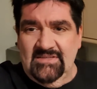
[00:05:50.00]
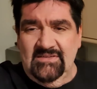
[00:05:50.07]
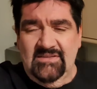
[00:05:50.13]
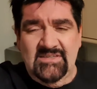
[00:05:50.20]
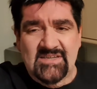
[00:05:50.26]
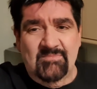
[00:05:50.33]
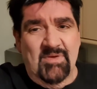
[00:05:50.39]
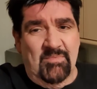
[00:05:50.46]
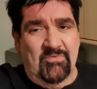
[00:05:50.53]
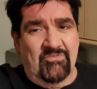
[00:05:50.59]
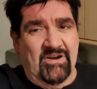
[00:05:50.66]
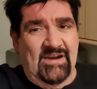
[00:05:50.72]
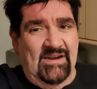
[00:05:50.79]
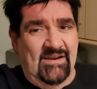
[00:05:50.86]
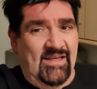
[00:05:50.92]
Some people
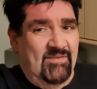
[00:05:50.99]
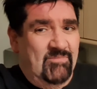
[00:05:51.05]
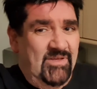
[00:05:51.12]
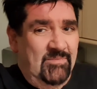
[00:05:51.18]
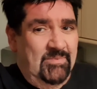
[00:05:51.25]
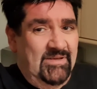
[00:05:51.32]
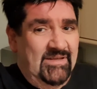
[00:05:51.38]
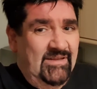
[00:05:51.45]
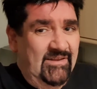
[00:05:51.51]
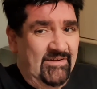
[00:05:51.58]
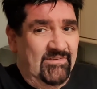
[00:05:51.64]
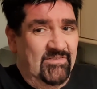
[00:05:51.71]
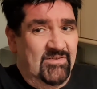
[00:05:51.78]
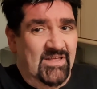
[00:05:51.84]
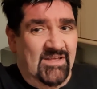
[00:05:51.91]
really like me, but
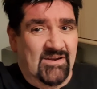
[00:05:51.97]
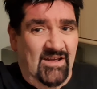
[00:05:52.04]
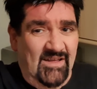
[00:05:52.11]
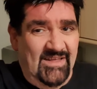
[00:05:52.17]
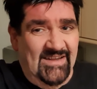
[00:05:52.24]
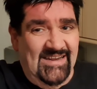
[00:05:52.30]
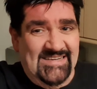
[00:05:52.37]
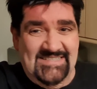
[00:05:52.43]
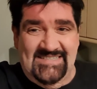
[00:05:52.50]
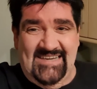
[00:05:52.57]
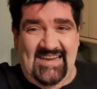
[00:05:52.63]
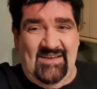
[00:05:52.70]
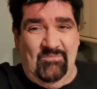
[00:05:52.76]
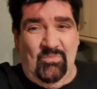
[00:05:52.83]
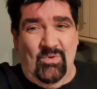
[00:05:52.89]
I can
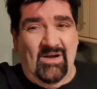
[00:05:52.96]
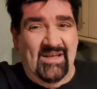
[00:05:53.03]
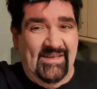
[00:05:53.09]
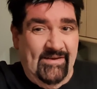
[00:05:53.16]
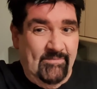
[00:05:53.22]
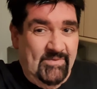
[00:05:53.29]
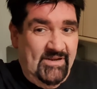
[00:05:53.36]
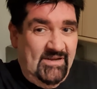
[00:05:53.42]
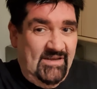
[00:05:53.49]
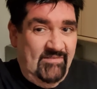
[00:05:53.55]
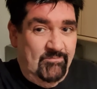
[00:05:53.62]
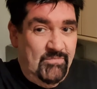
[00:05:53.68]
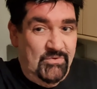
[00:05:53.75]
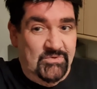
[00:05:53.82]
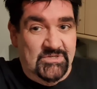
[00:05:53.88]
understand why. I mean, I have
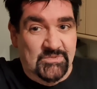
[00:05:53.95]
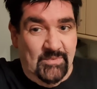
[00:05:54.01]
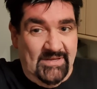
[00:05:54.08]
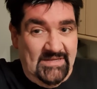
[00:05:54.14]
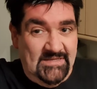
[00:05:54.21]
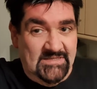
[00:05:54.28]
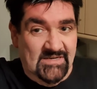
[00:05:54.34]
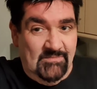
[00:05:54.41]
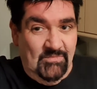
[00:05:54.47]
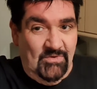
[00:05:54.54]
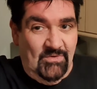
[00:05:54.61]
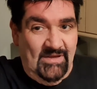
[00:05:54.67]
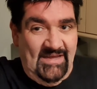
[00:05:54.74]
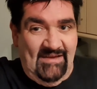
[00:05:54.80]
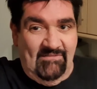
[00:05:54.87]
mood swings and I'm
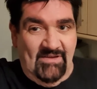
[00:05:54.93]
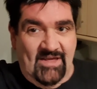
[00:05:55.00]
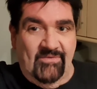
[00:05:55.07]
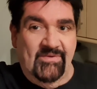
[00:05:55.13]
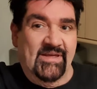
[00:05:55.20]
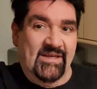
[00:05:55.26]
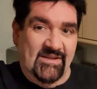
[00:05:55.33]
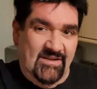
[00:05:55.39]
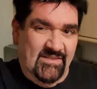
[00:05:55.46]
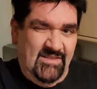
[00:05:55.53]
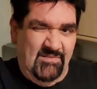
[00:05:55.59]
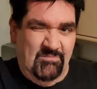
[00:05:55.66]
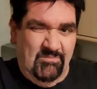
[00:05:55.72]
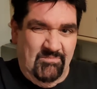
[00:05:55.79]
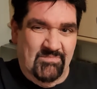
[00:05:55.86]
quite outgoing, and I
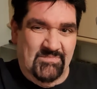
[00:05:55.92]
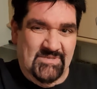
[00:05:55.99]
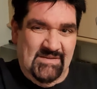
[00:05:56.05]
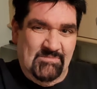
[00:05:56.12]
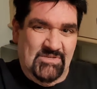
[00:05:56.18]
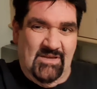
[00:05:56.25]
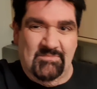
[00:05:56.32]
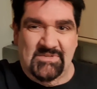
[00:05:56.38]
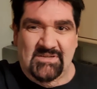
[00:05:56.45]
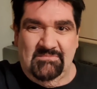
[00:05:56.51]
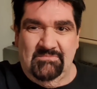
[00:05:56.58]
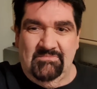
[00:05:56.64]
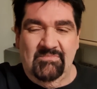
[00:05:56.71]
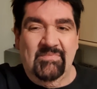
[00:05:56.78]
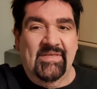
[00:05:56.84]
think sometimes I'm
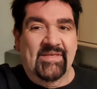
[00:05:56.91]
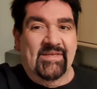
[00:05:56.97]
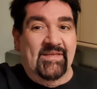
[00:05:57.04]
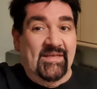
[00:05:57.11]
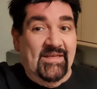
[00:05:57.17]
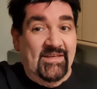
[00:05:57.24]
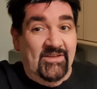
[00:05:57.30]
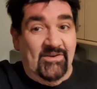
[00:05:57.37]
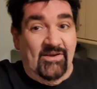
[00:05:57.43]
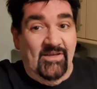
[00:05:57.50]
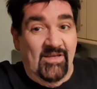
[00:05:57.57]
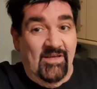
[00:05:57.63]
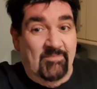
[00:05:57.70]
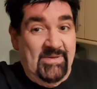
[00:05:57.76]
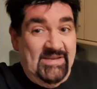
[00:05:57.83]

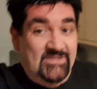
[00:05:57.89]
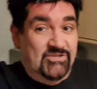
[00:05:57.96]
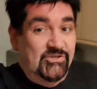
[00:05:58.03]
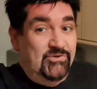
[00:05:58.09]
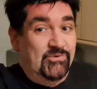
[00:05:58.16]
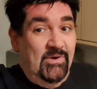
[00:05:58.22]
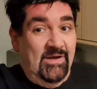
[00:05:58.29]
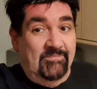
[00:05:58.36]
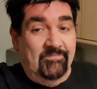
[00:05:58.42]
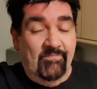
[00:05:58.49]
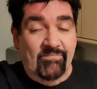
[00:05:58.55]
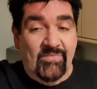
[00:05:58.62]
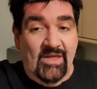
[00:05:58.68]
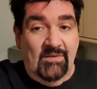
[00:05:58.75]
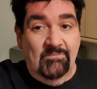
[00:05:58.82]
a bit too
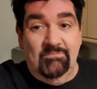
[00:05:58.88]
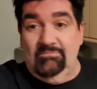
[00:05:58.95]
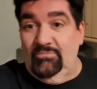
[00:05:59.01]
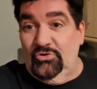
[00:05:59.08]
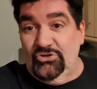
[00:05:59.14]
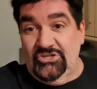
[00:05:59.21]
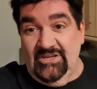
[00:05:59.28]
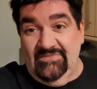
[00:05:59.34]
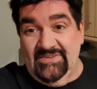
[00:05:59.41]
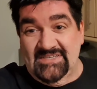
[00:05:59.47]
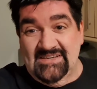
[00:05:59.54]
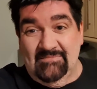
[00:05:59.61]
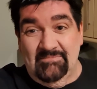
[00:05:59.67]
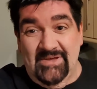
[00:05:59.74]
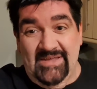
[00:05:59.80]
pushy for
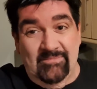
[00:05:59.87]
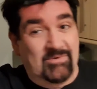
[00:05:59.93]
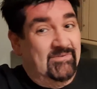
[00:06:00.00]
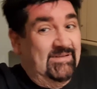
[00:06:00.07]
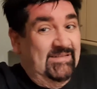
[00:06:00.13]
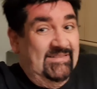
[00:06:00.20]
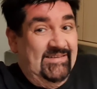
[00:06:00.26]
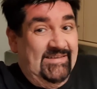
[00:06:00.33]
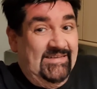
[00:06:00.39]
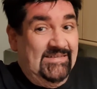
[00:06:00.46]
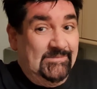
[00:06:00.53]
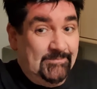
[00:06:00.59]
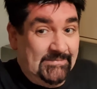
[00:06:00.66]
some people, I think.